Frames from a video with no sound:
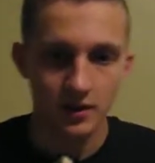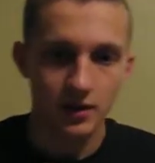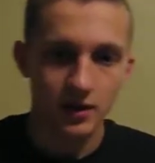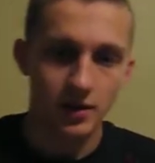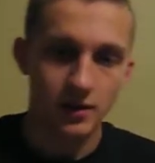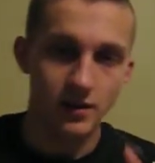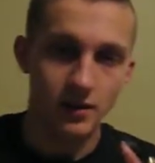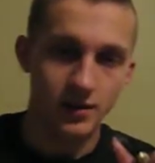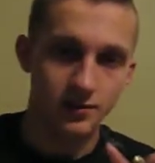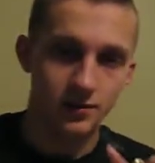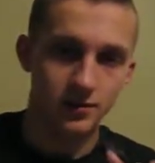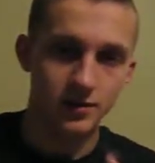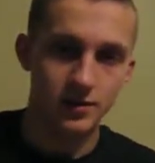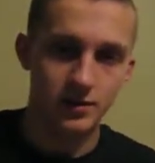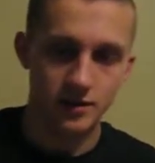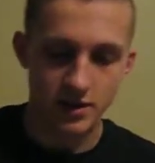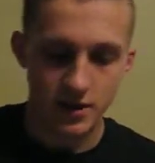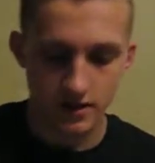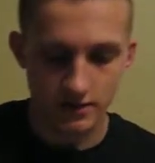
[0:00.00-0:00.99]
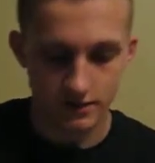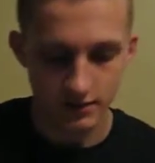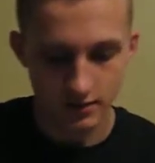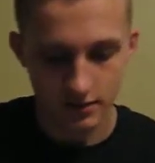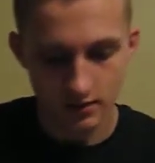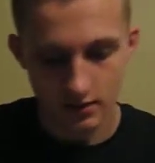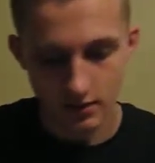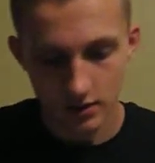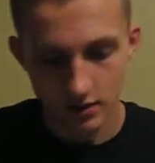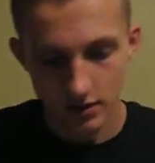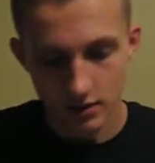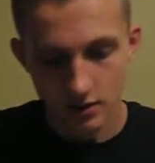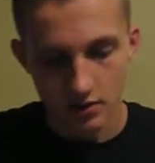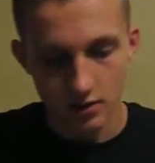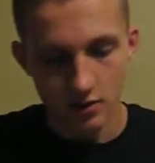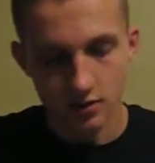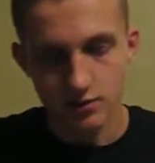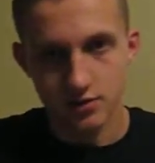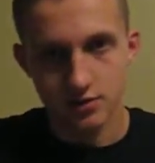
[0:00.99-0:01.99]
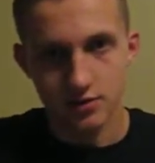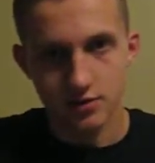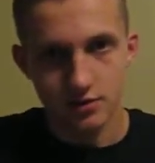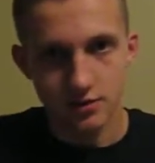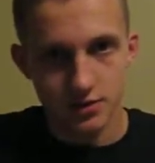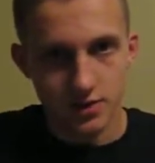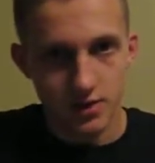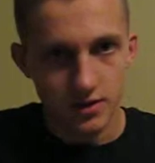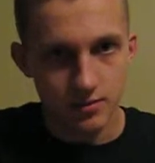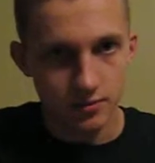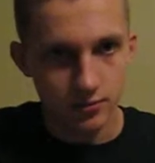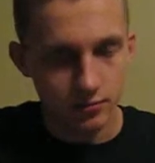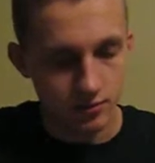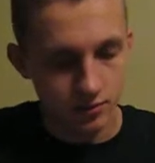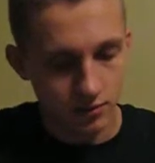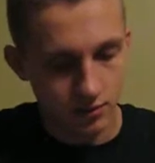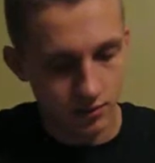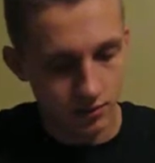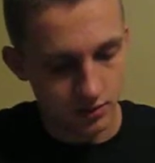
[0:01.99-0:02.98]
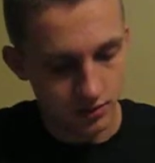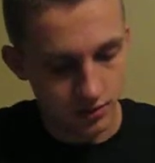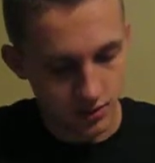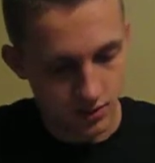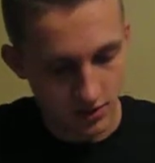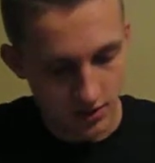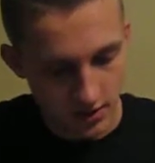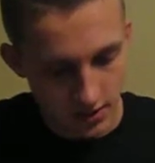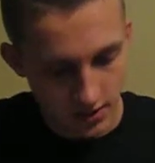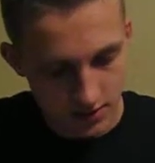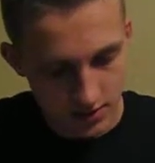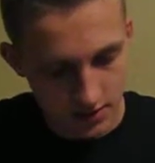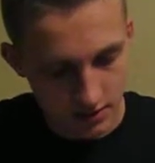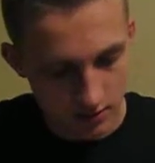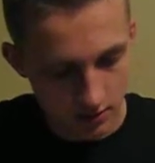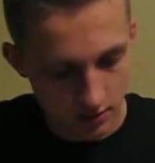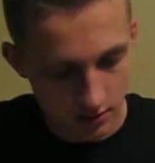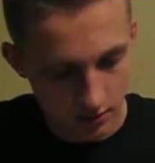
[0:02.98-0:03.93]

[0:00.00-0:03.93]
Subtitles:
and that's what this gives it. And so you're just able to slice